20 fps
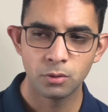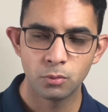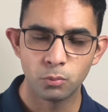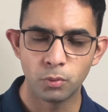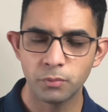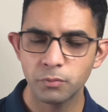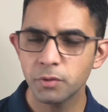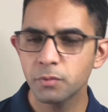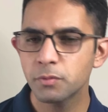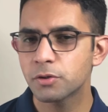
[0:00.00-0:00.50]

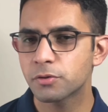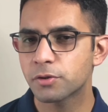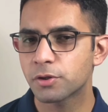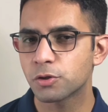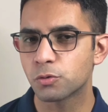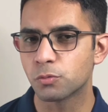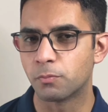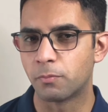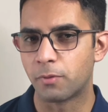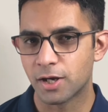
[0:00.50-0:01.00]
When we were
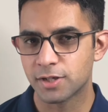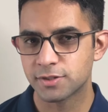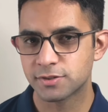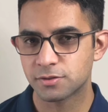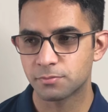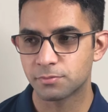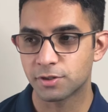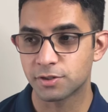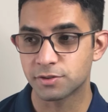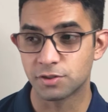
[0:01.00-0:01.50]
looking to buy
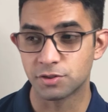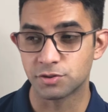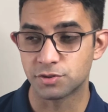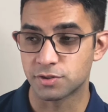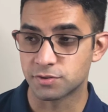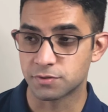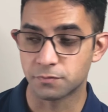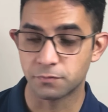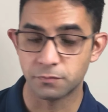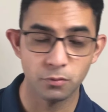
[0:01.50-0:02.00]
something such
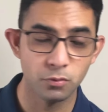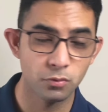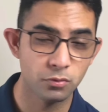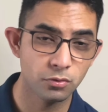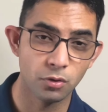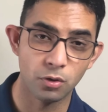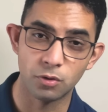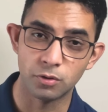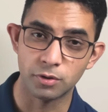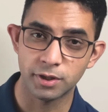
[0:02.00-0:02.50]
as the
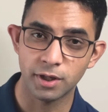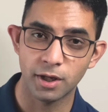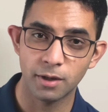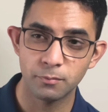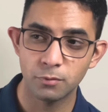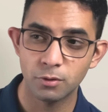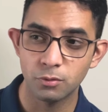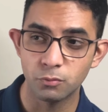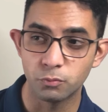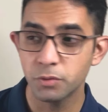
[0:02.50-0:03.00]
phone or
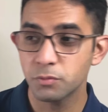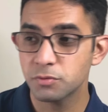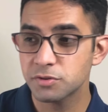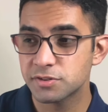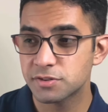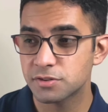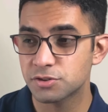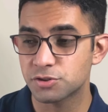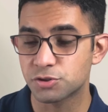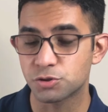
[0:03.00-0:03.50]
camera, we would
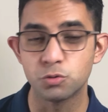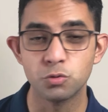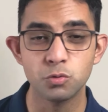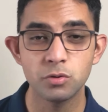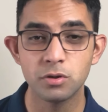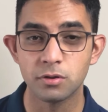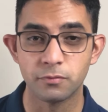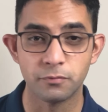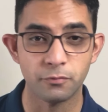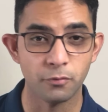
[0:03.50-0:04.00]
search
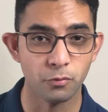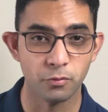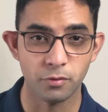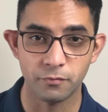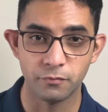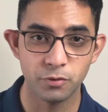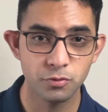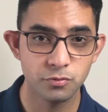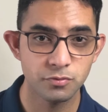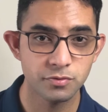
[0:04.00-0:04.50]
Google for
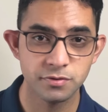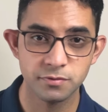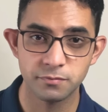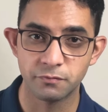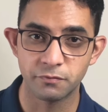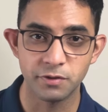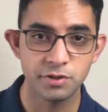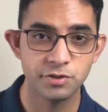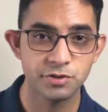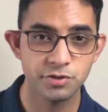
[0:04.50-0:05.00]
reviews,
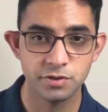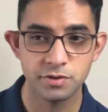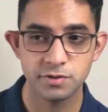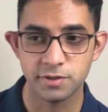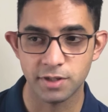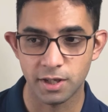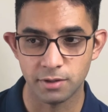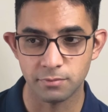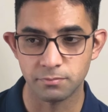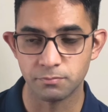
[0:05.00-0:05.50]
features,
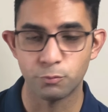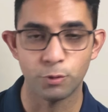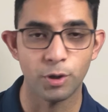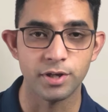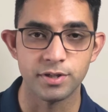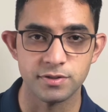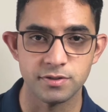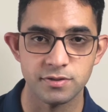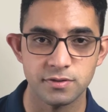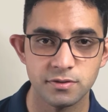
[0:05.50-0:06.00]
and
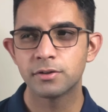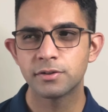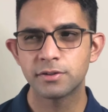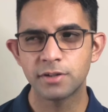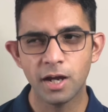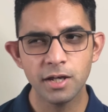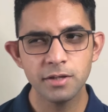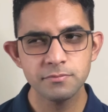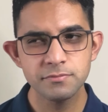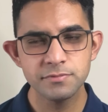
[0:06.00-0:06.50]
price.
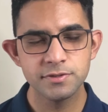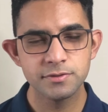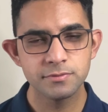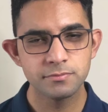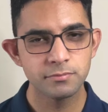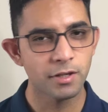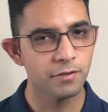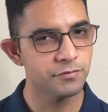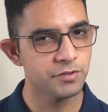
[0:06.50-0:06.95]
Times have